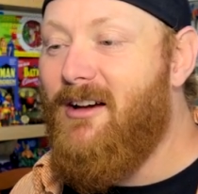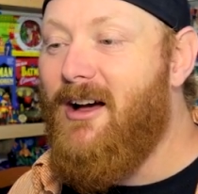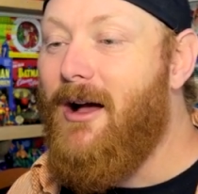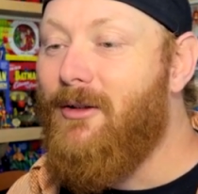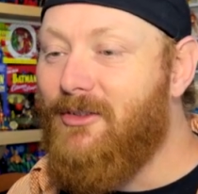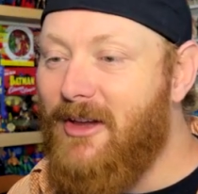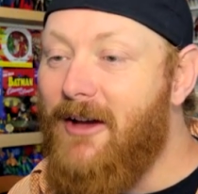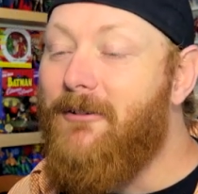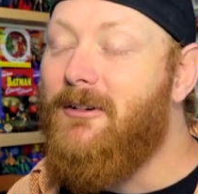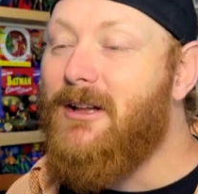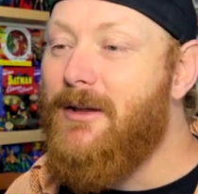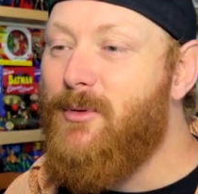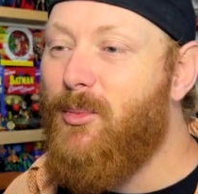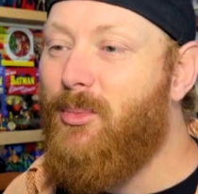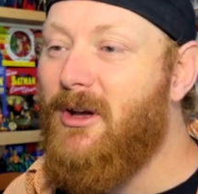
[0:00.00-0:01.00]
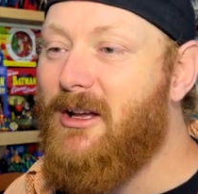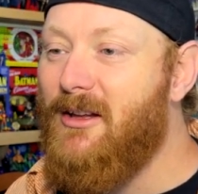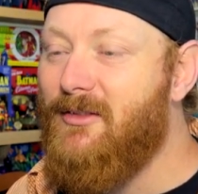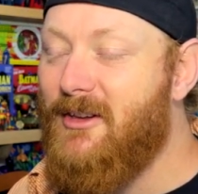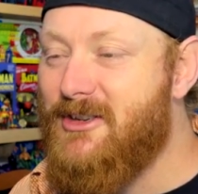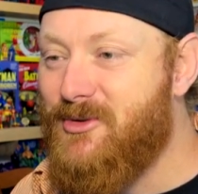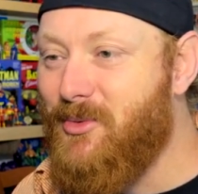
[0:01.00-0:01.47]
I'll definitely be
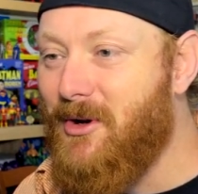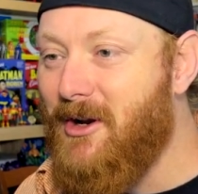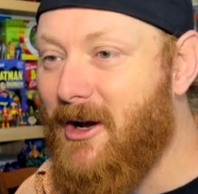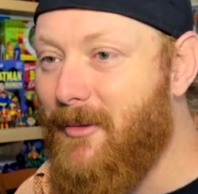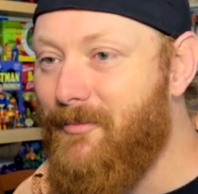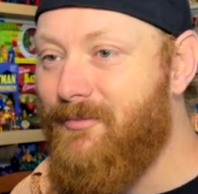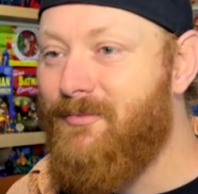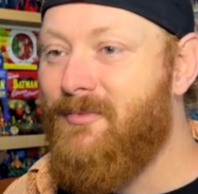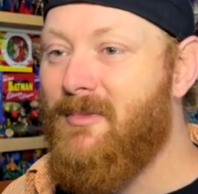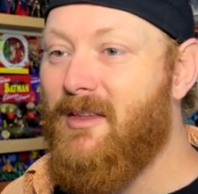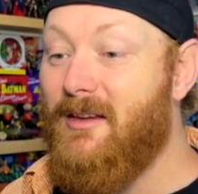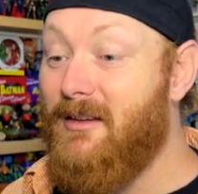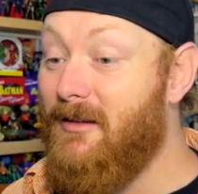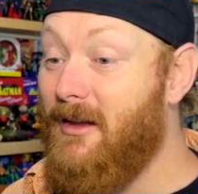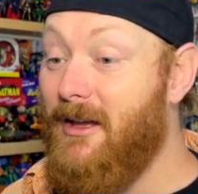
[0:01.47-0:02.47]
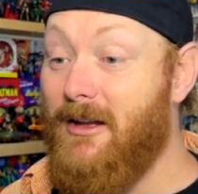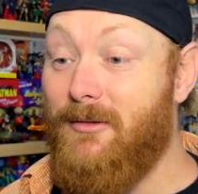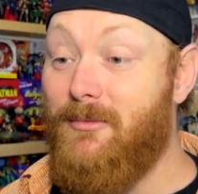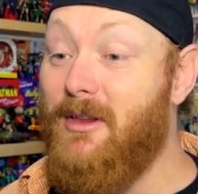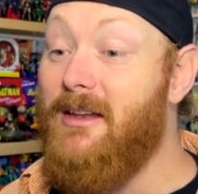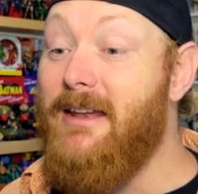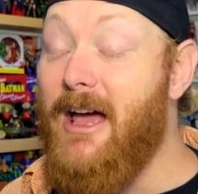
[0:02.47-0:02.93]
picking this one up.
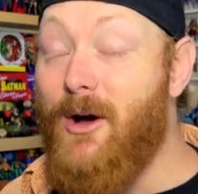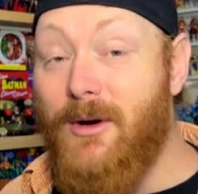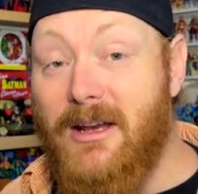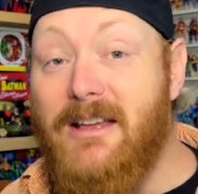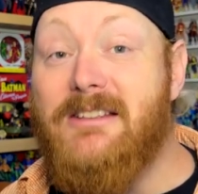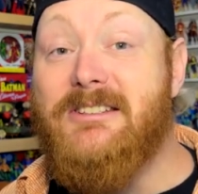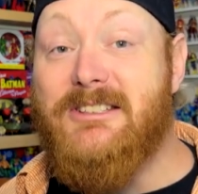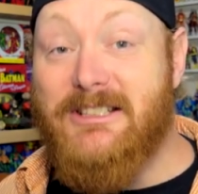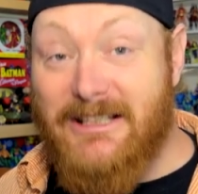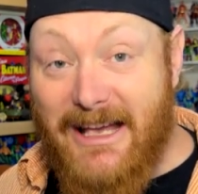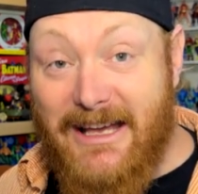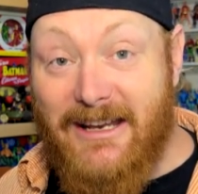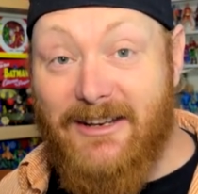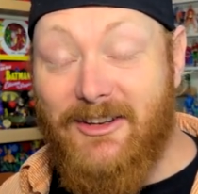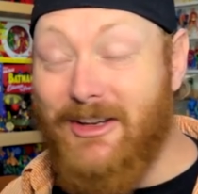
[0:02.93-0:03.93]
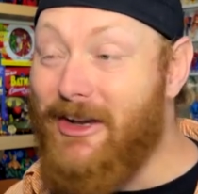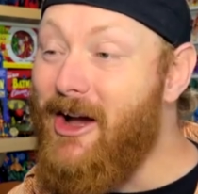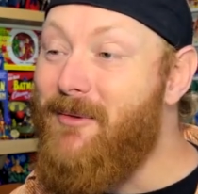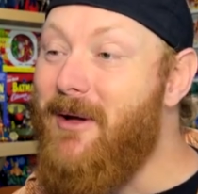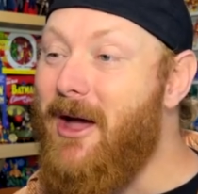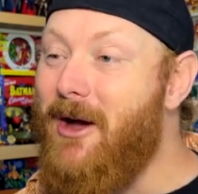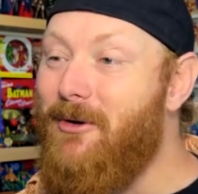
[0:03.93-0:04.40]
It, now it is slated to
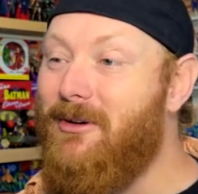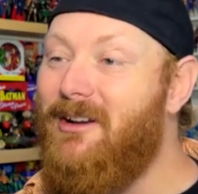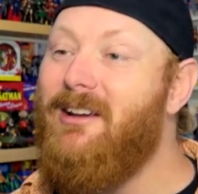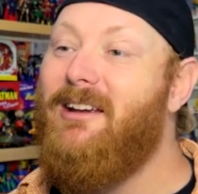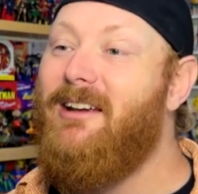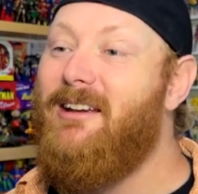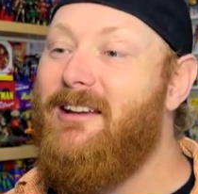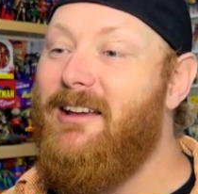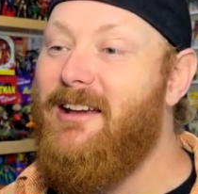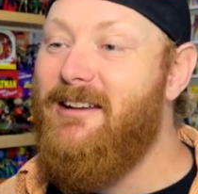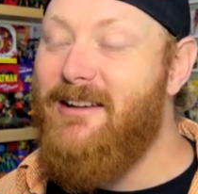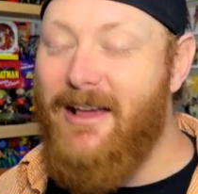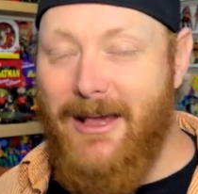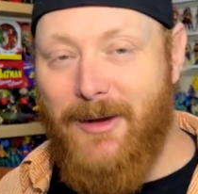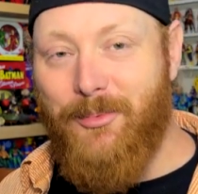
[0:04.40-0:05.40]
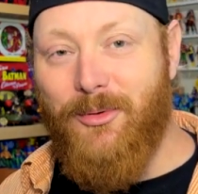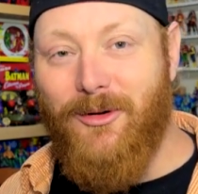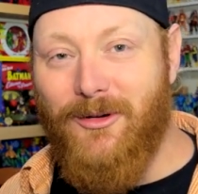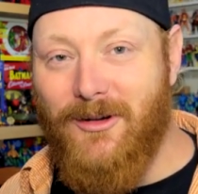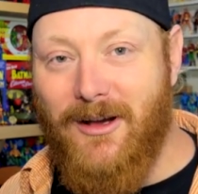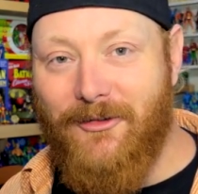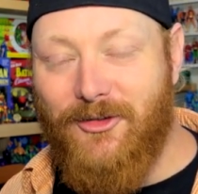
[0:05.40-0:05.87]
come out in
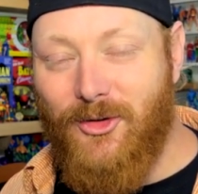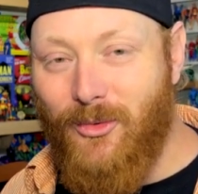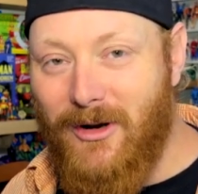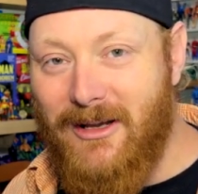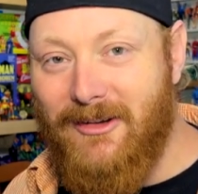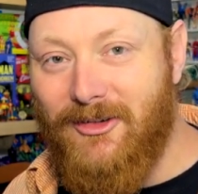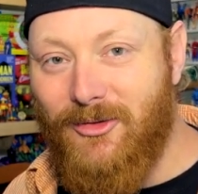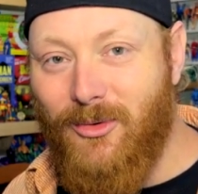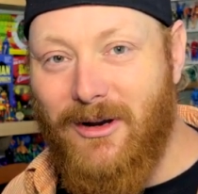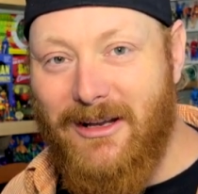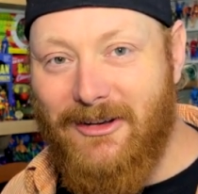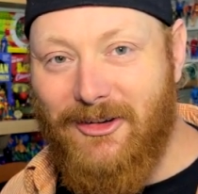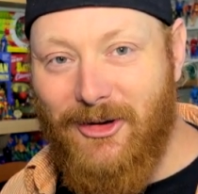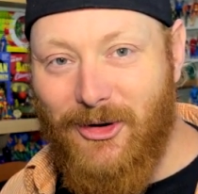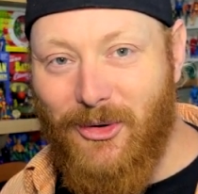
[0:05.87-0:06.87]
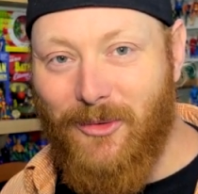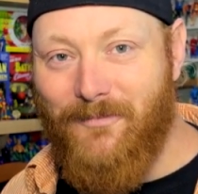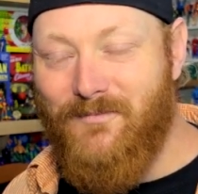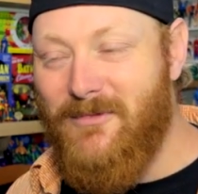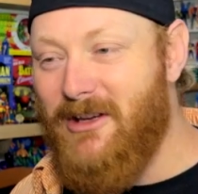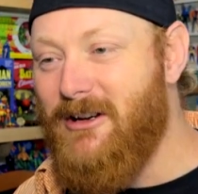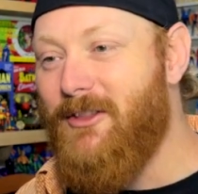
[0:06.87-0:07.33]
April of 2022.
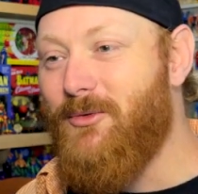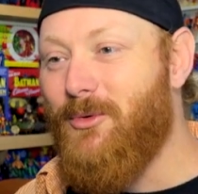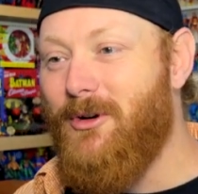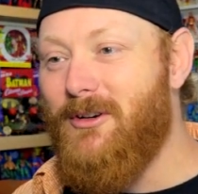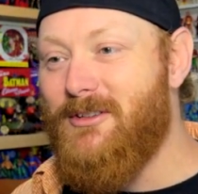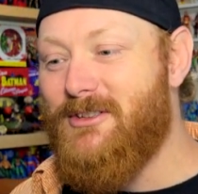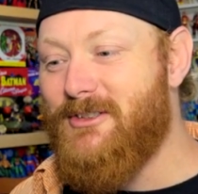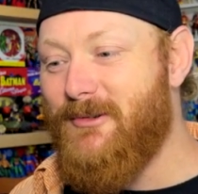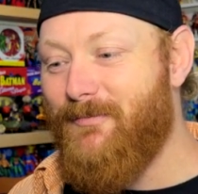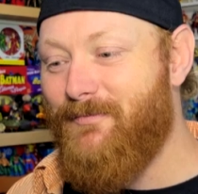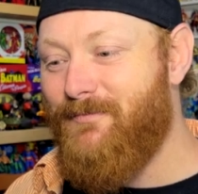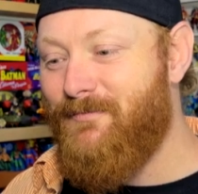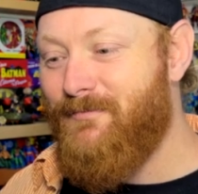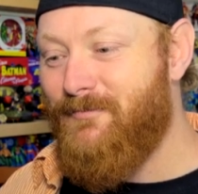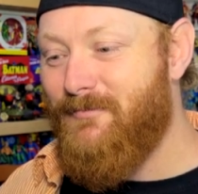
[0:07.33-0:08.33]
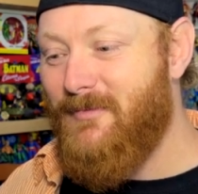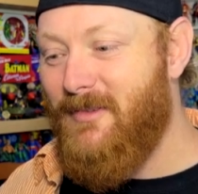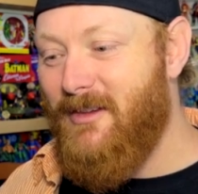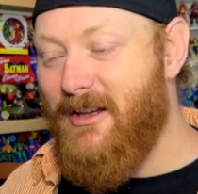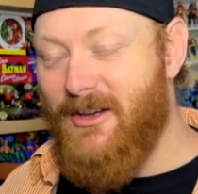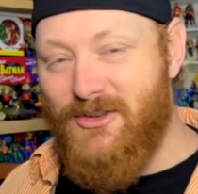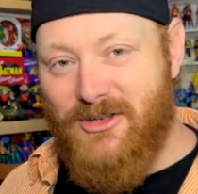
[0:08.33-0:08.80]
In other words,
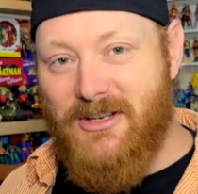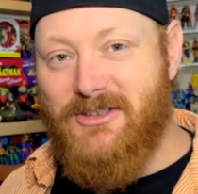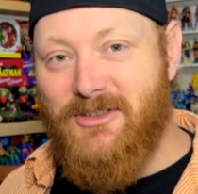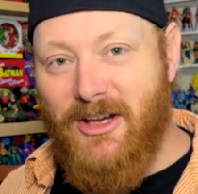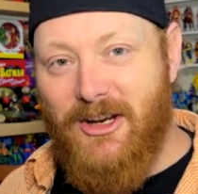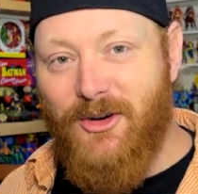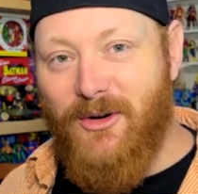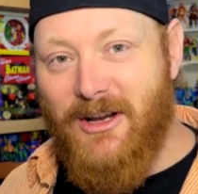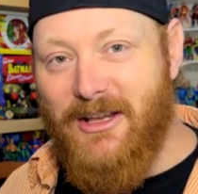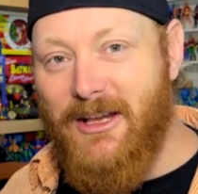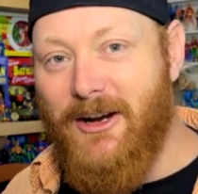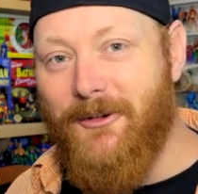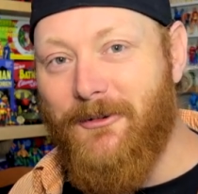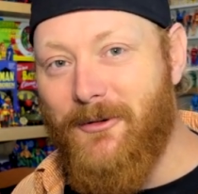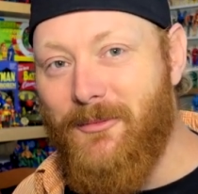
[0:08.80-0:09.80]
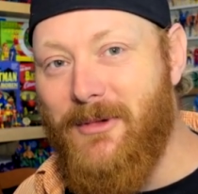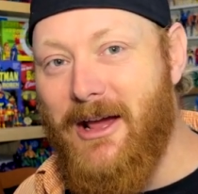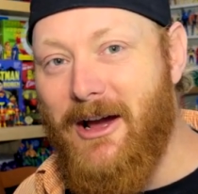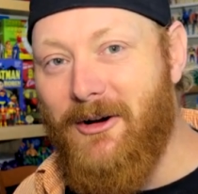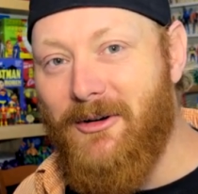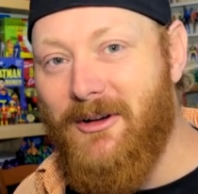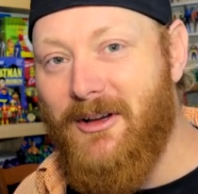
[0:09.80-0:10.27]
in just under a year from
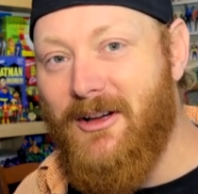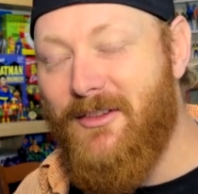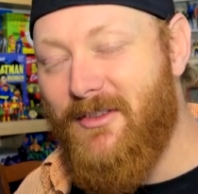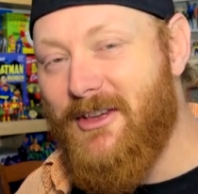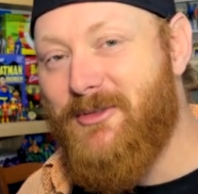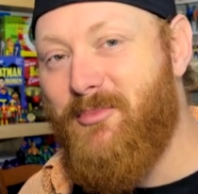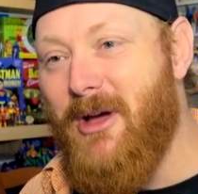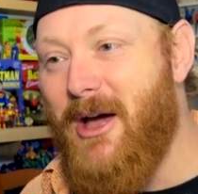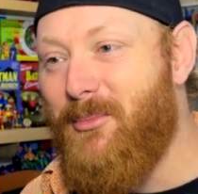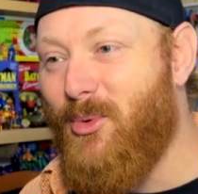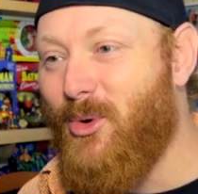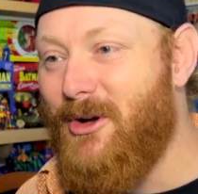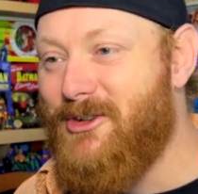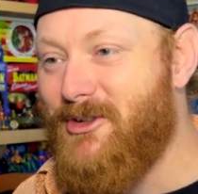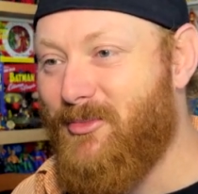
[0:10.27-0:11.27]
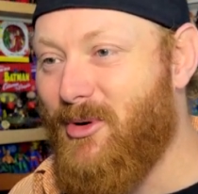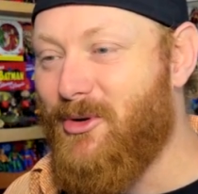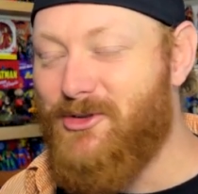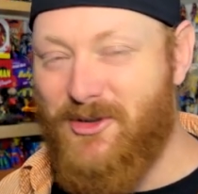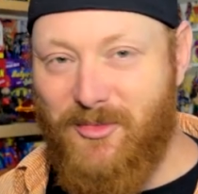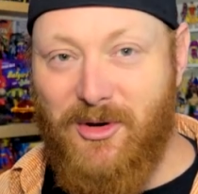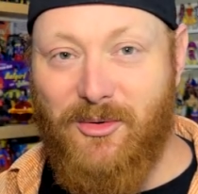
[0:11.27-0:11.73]
now, this bad boy is
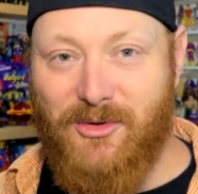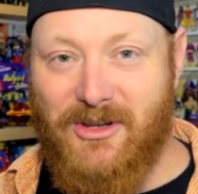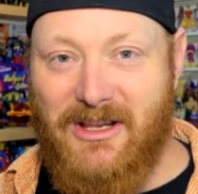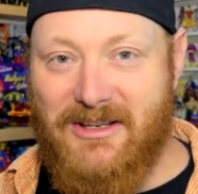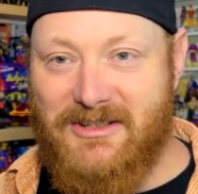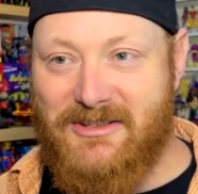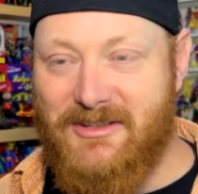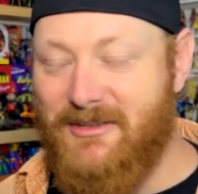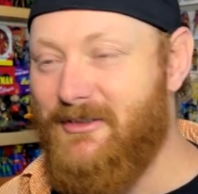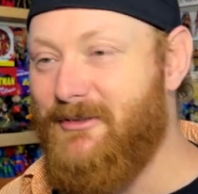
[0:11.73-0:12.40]
supposed to be released.